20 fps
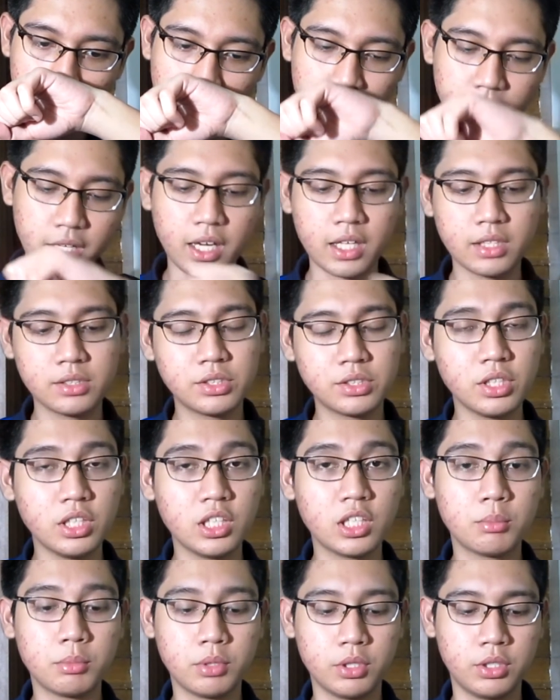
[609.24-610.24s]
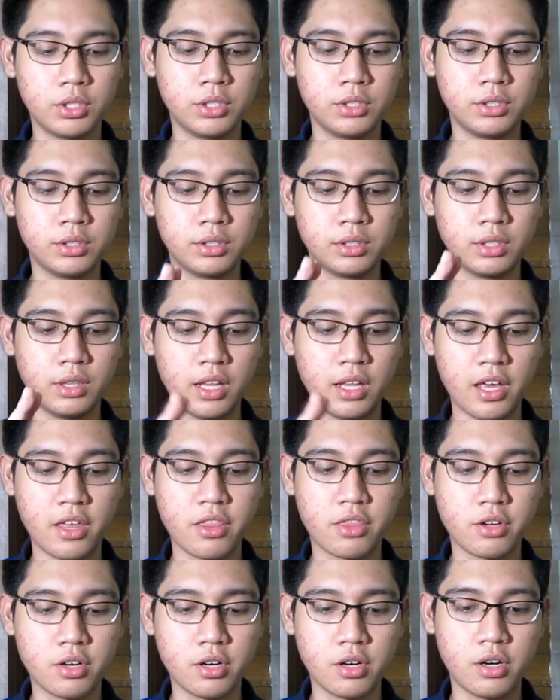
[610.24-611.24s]
Again, cinnamon,
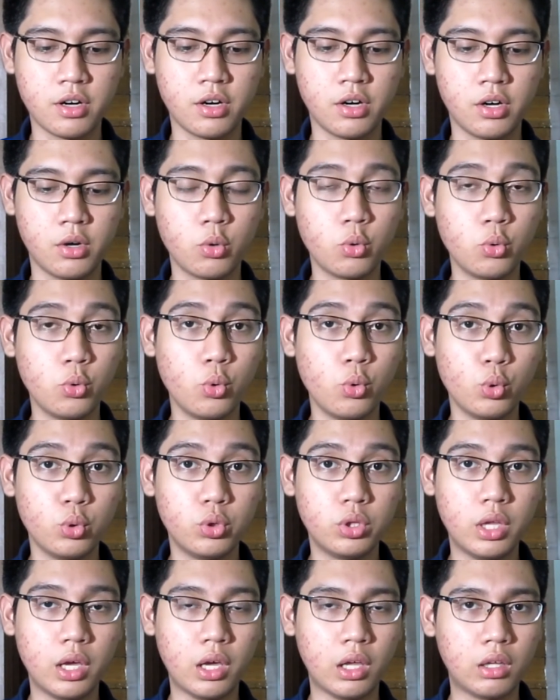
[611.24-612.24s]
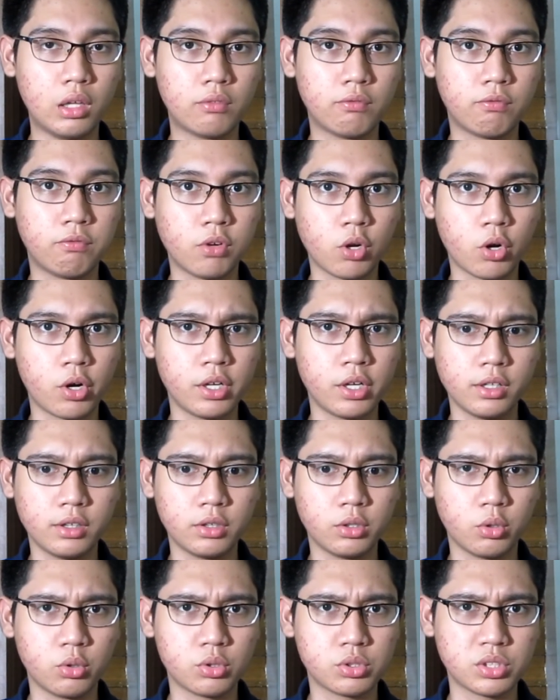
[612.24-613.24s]
leather, wood, and floral
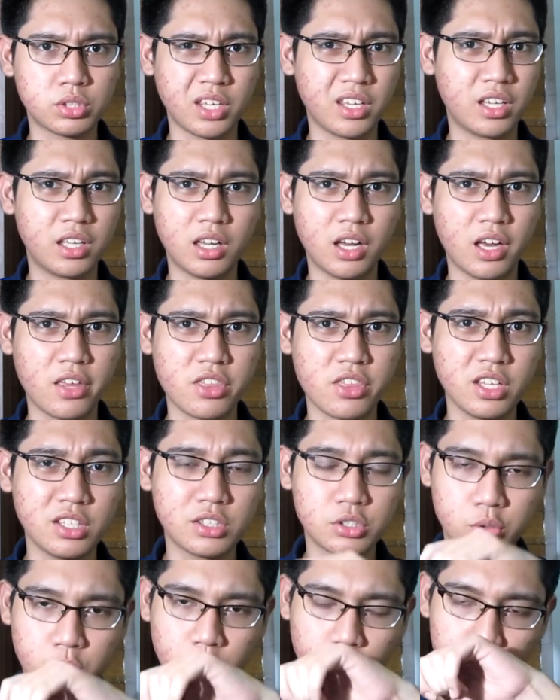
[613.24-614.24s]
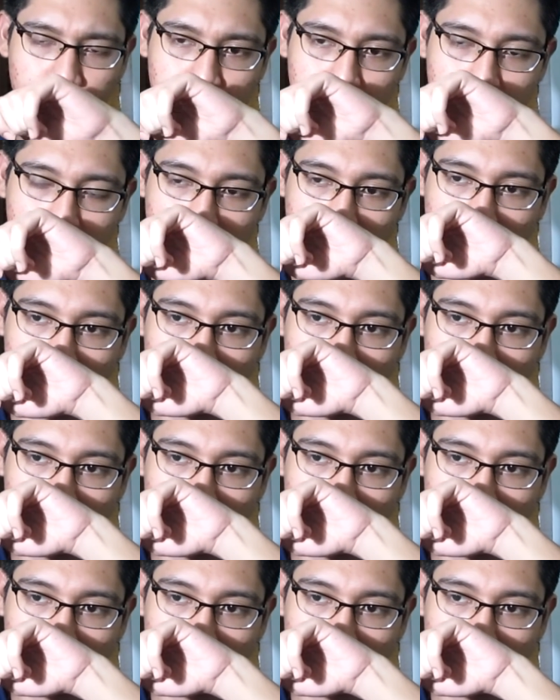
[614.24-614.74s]
notes. I, I think it's rose.